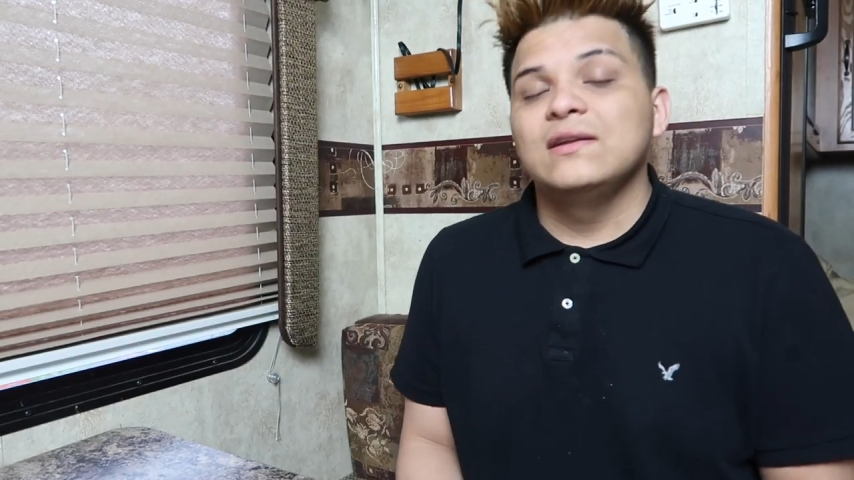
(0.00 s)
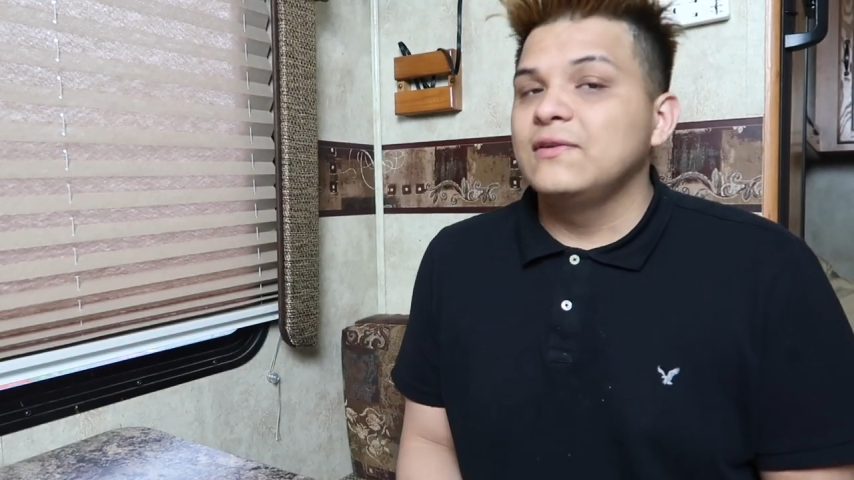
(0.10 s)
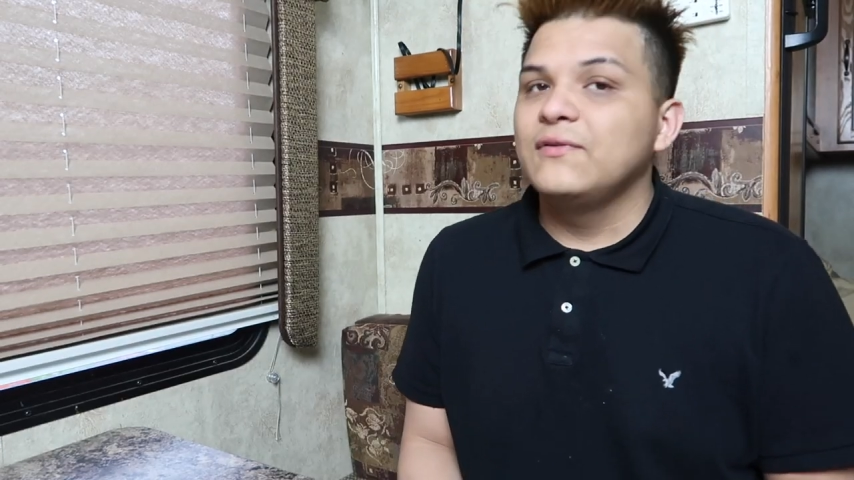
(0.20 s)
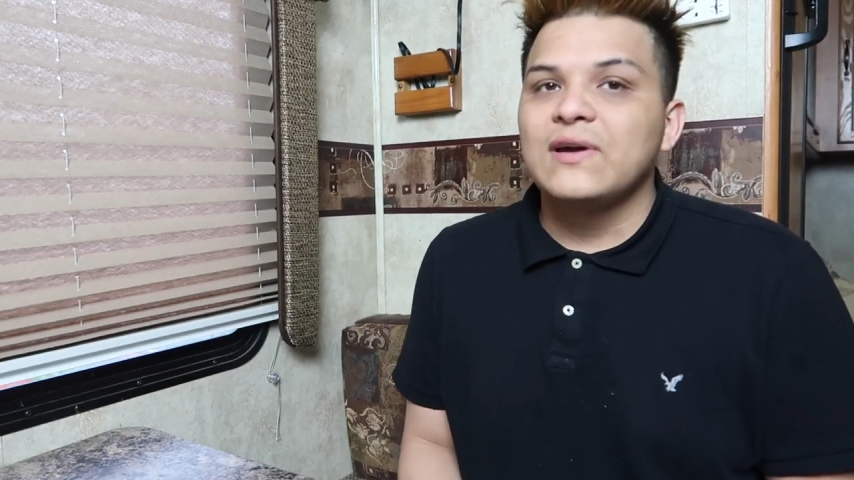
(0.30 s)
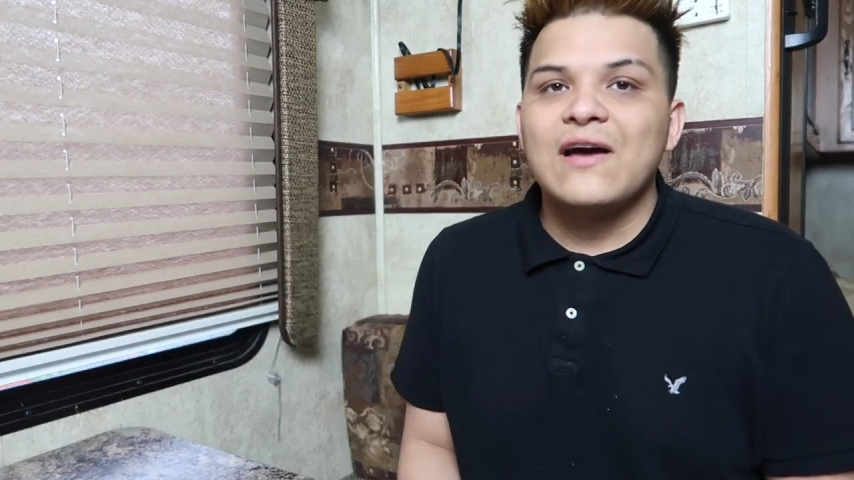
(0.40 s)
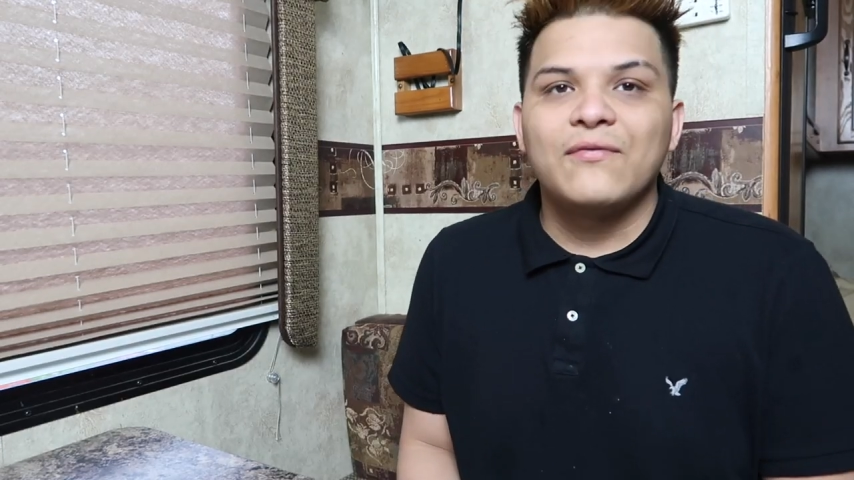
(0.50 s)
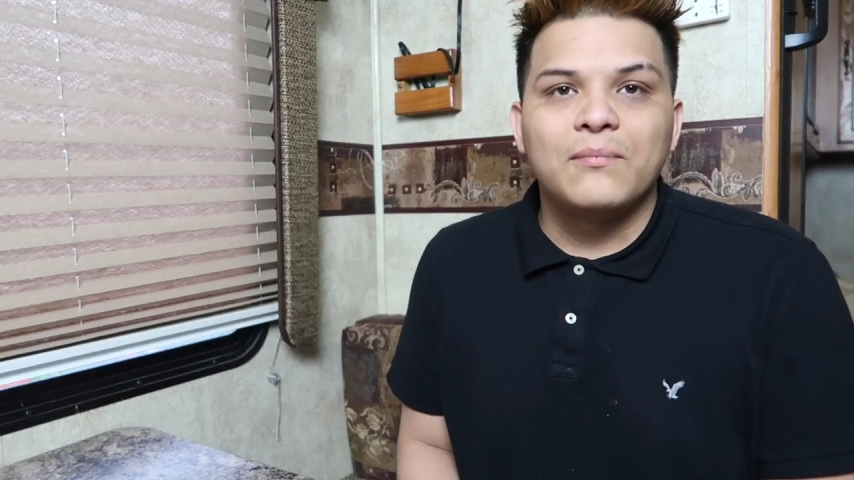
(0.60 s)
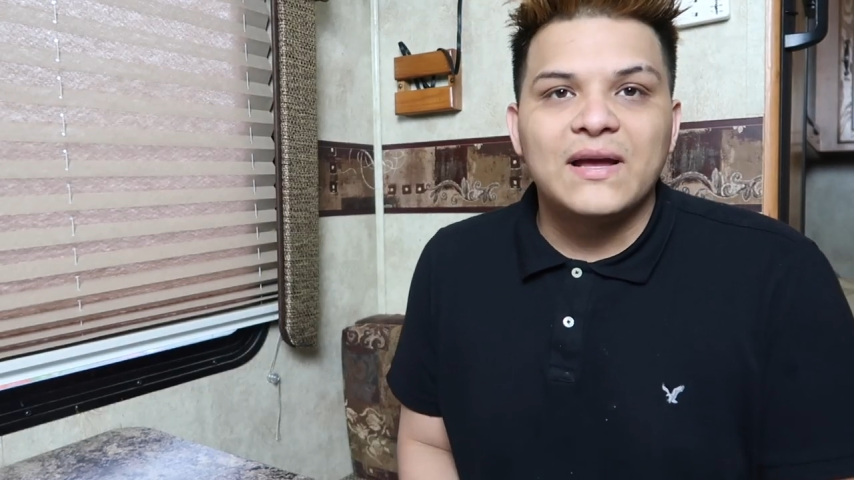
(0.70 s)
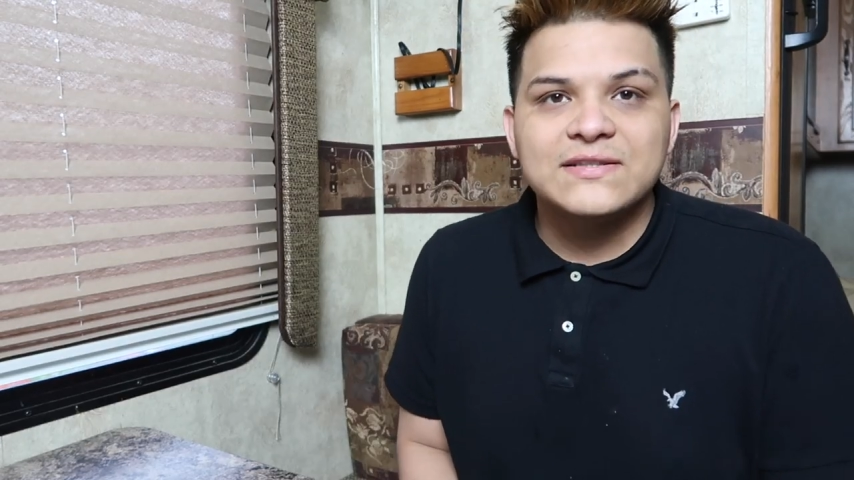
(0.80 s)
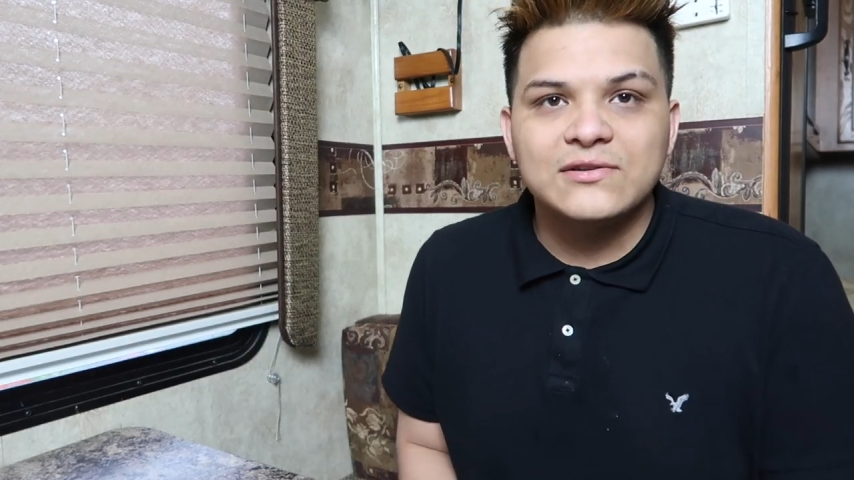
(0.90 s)
if you have the
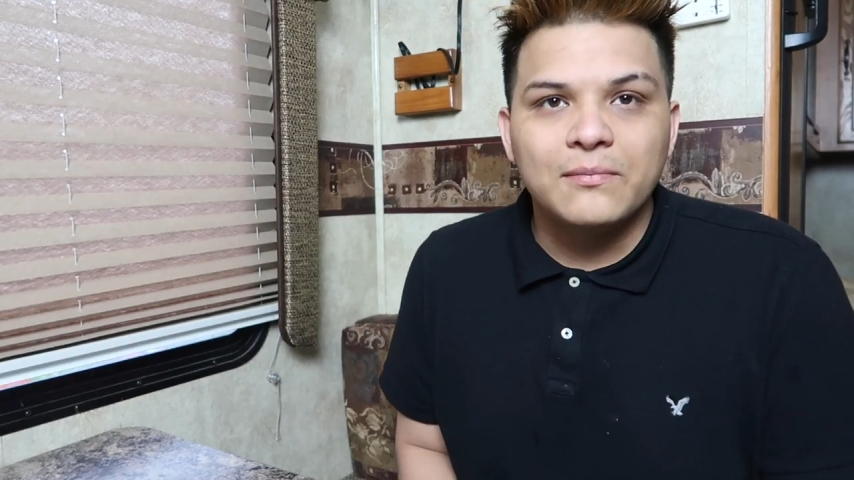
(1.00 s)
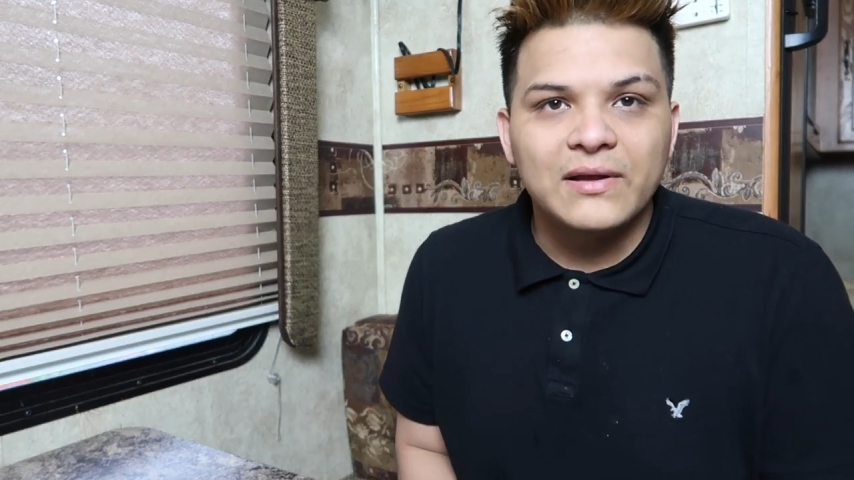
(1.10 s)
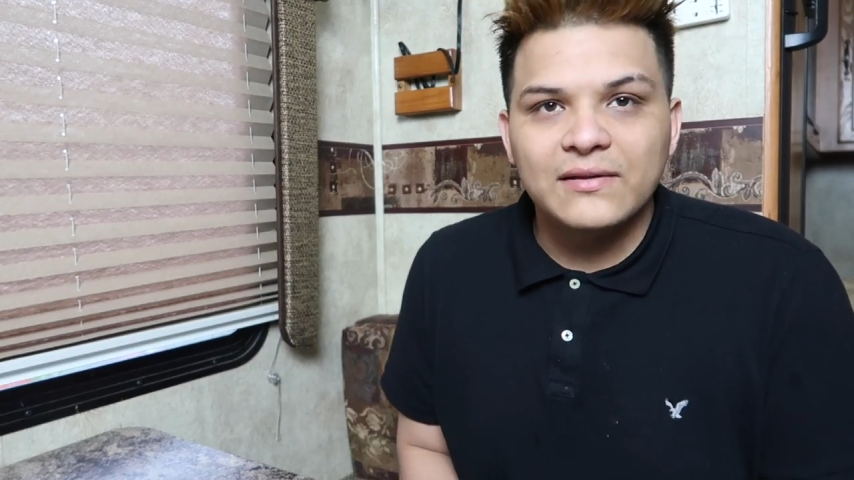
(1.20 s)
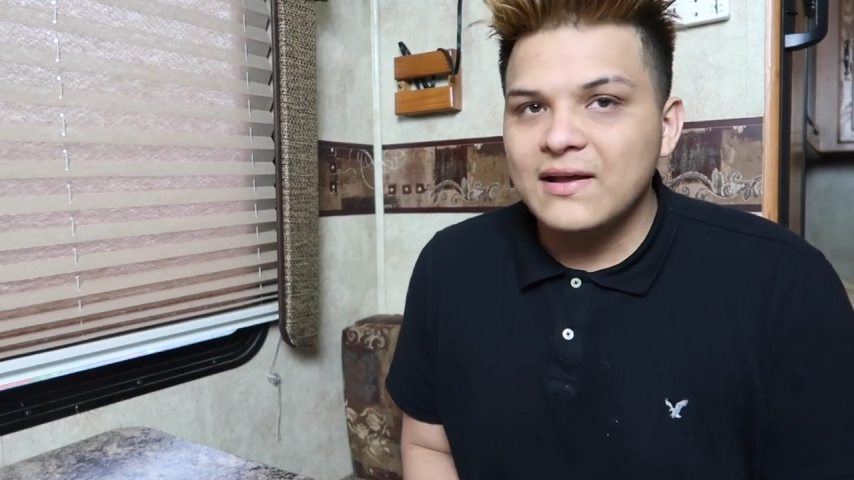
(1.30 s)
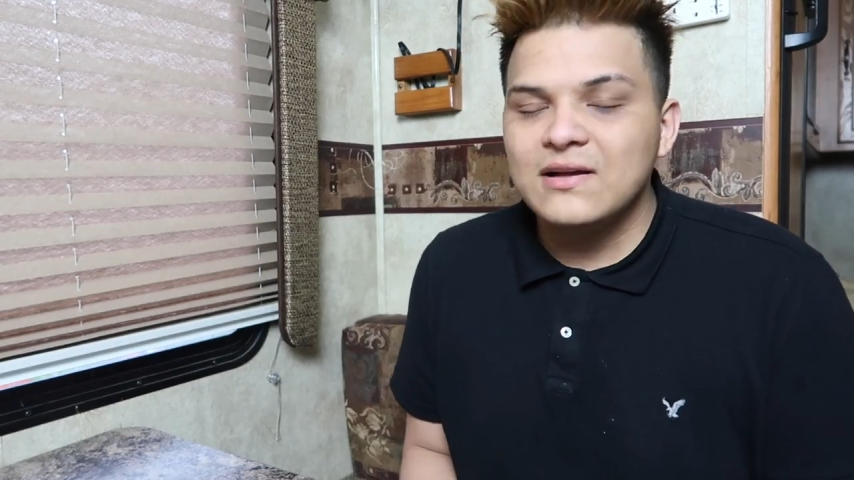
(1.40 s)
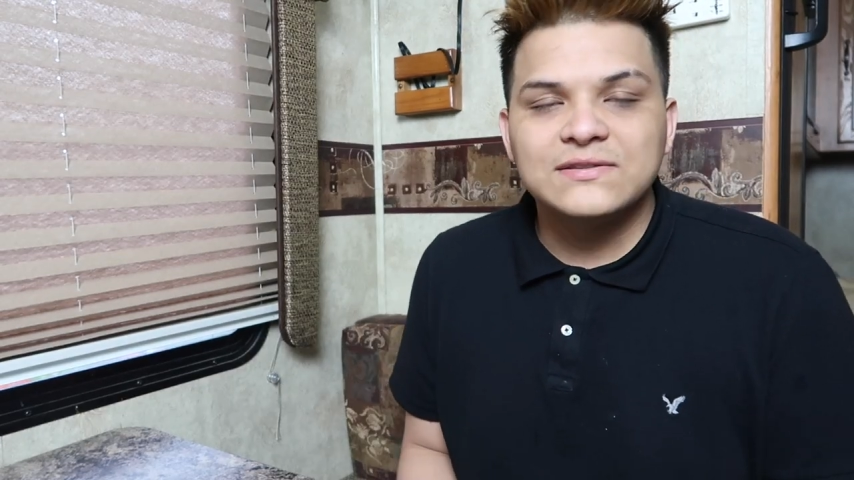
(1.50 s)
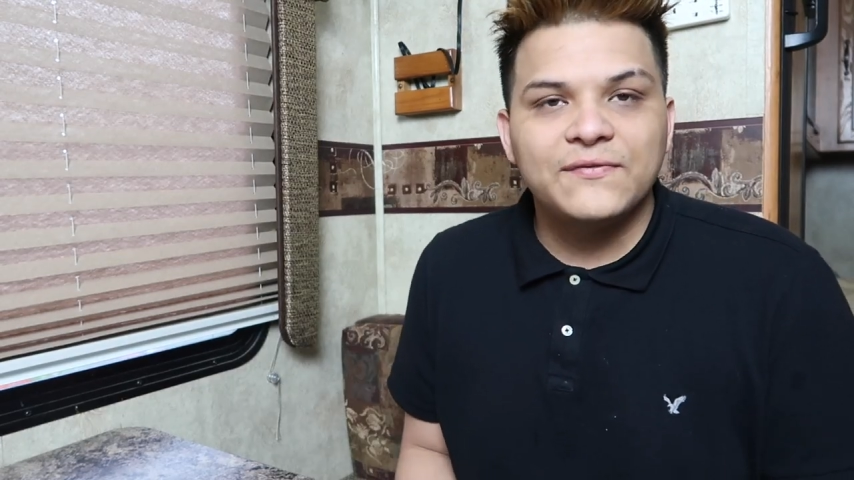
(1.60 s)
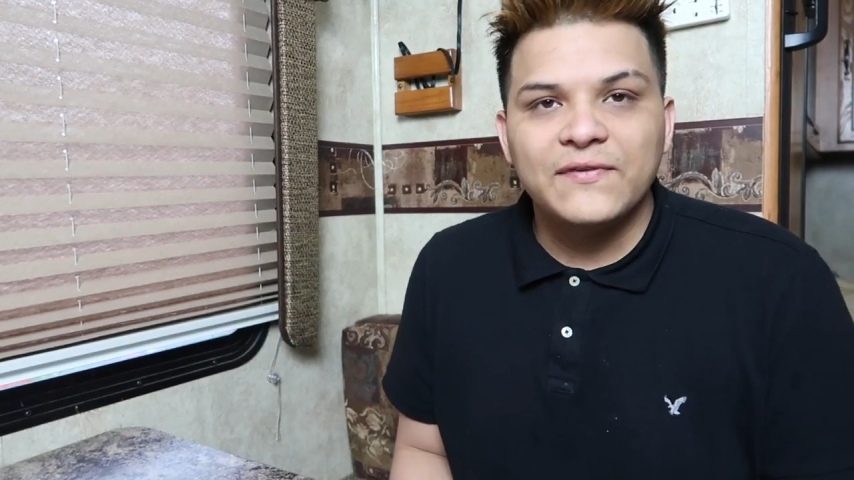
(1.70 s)
Magical Meltdowns,